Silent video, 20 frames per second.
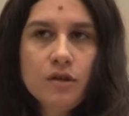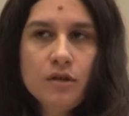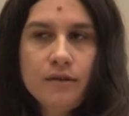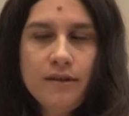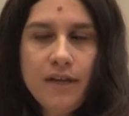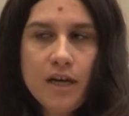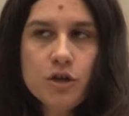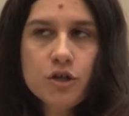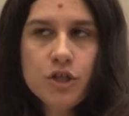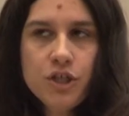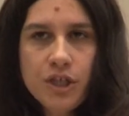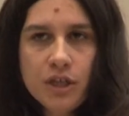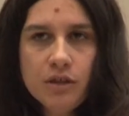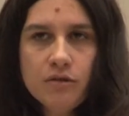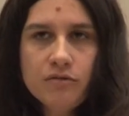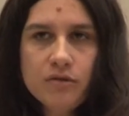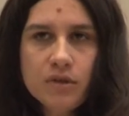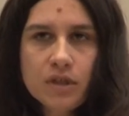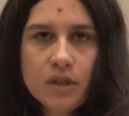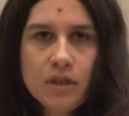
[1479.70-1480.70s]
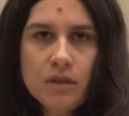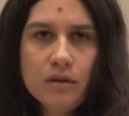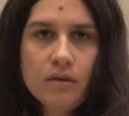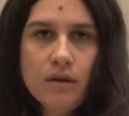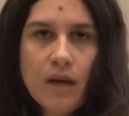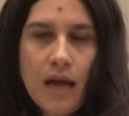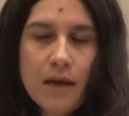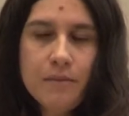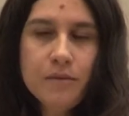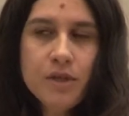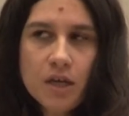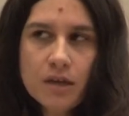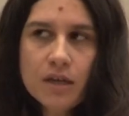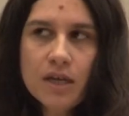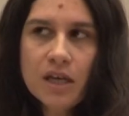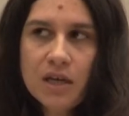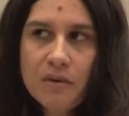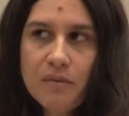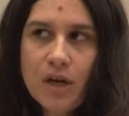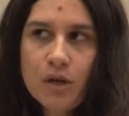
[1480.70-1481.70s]
their children, I'm
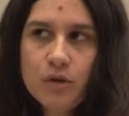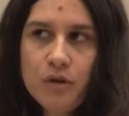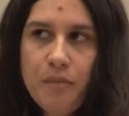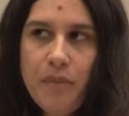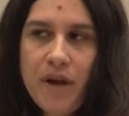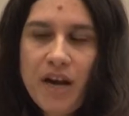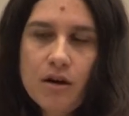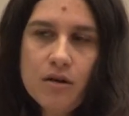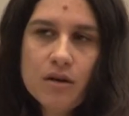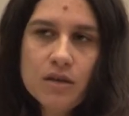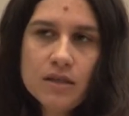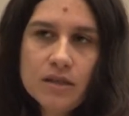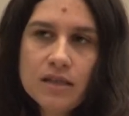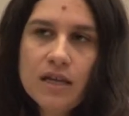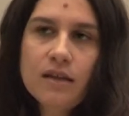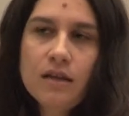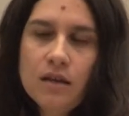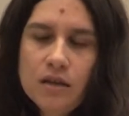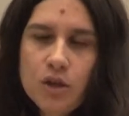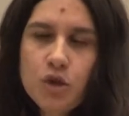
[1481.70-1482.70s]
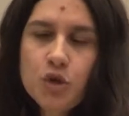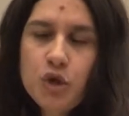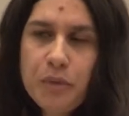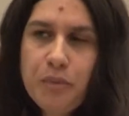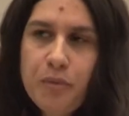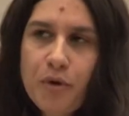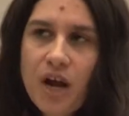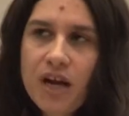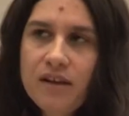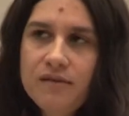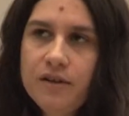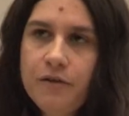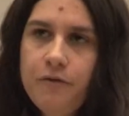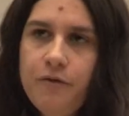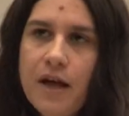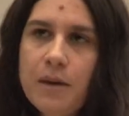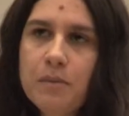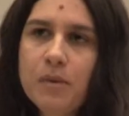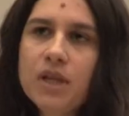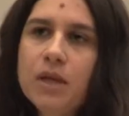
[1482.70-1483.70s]
talking about parents, to deprive their
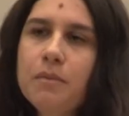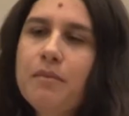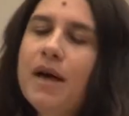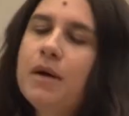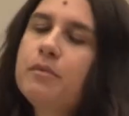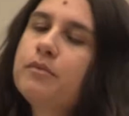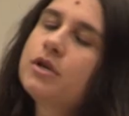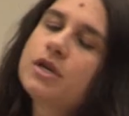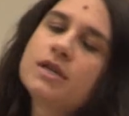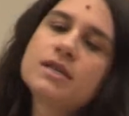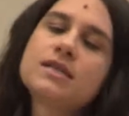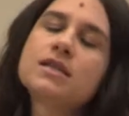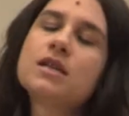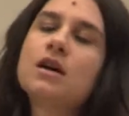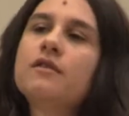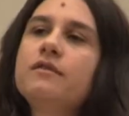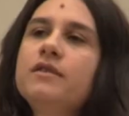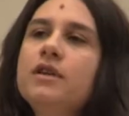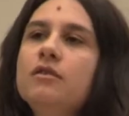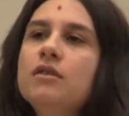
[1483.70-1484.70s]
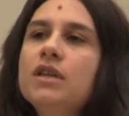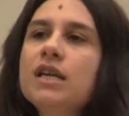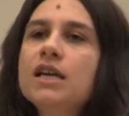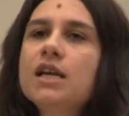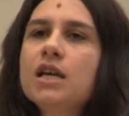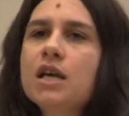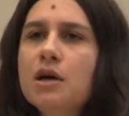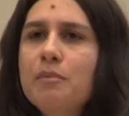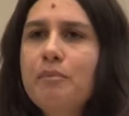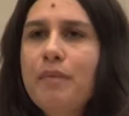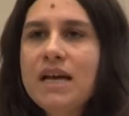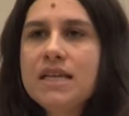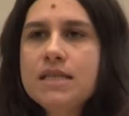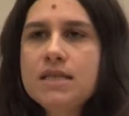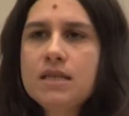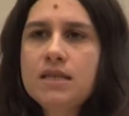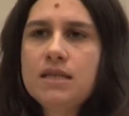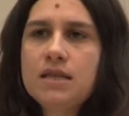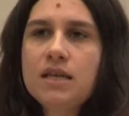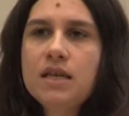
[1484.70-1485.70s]
family members of their legal
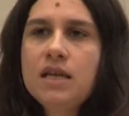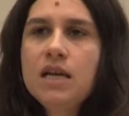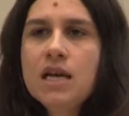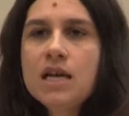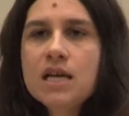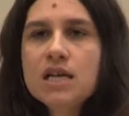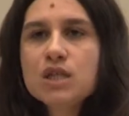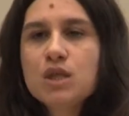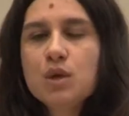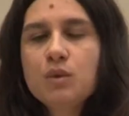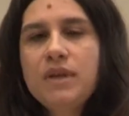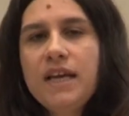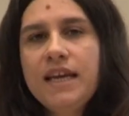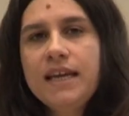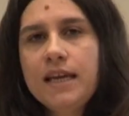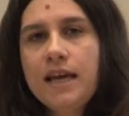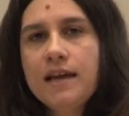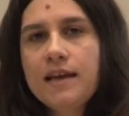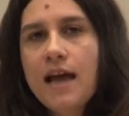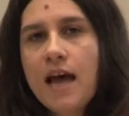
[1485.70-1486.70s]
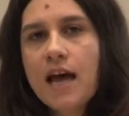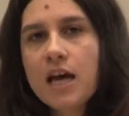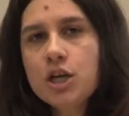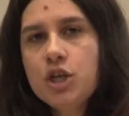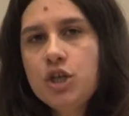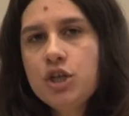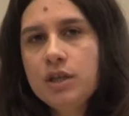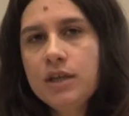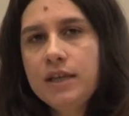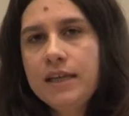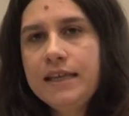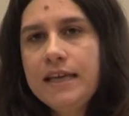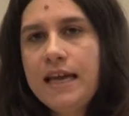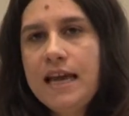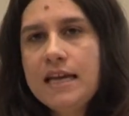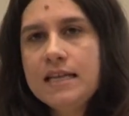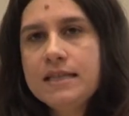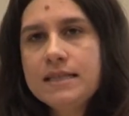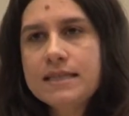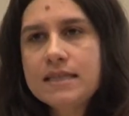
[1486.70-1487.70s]
capacity so they can actually
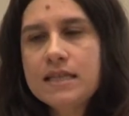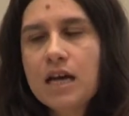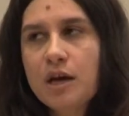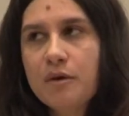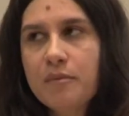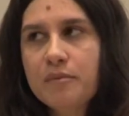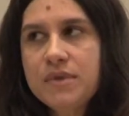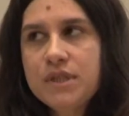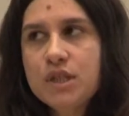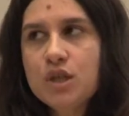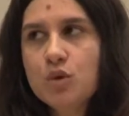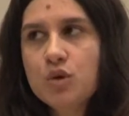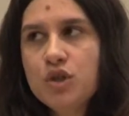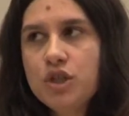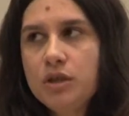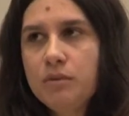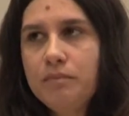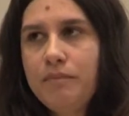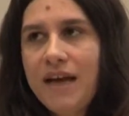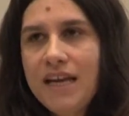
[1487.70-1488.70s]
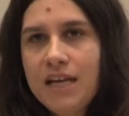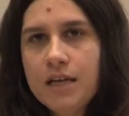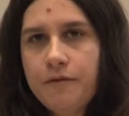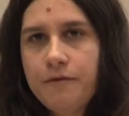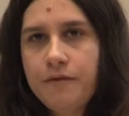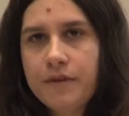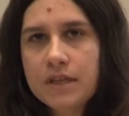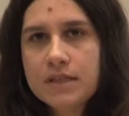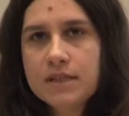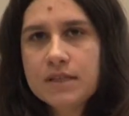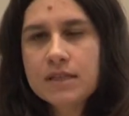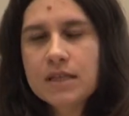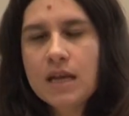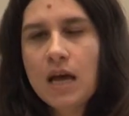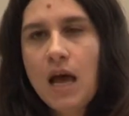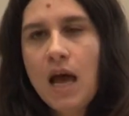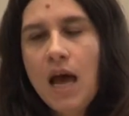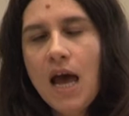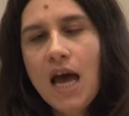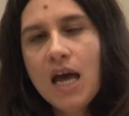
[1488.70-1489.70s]
gain some social benefits.
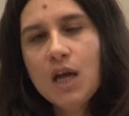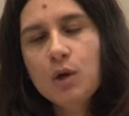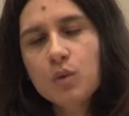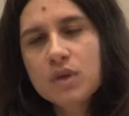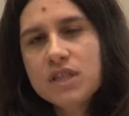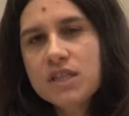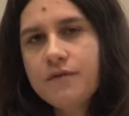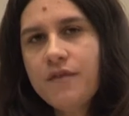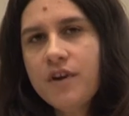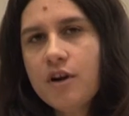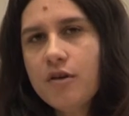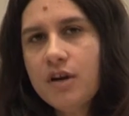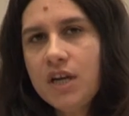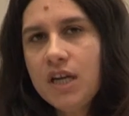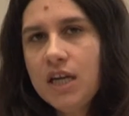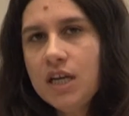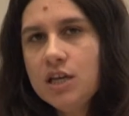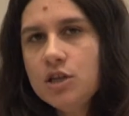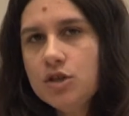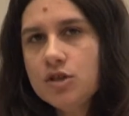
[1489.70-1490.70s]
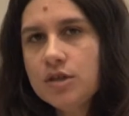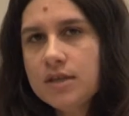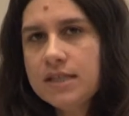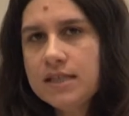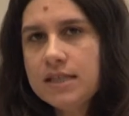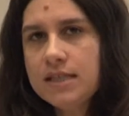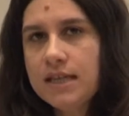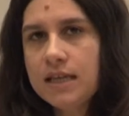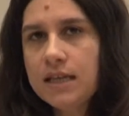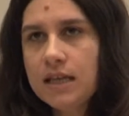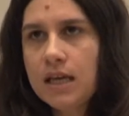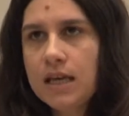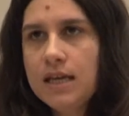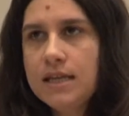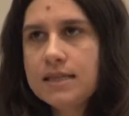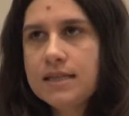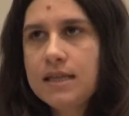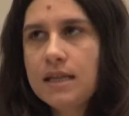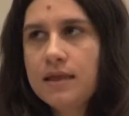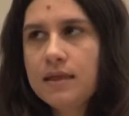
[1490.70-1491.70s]
And what's very interesting
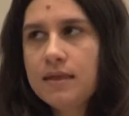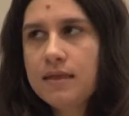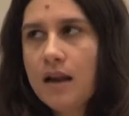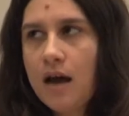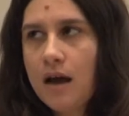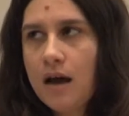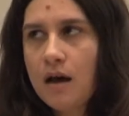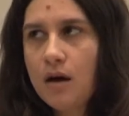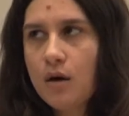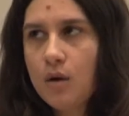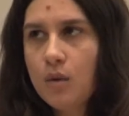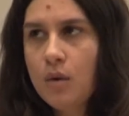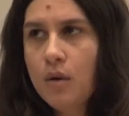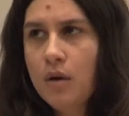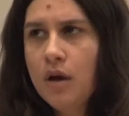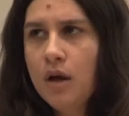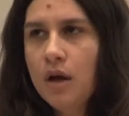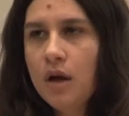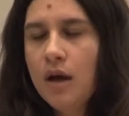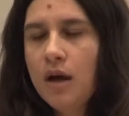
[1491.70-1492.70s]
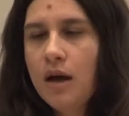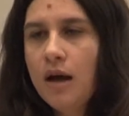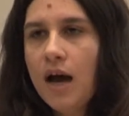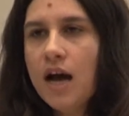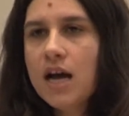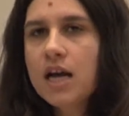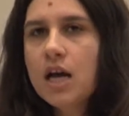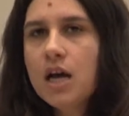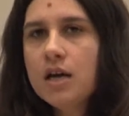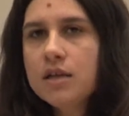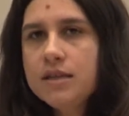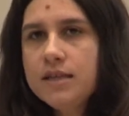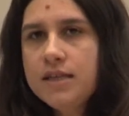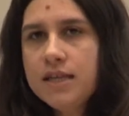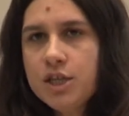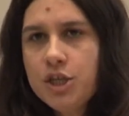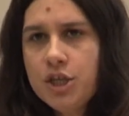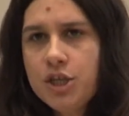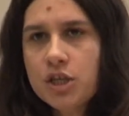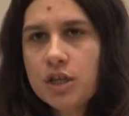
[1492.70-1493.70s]
is that now a
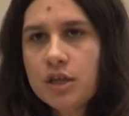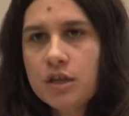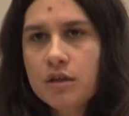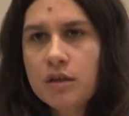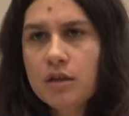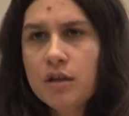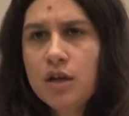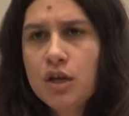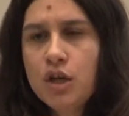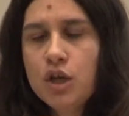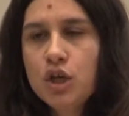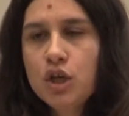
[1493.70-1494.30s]
condition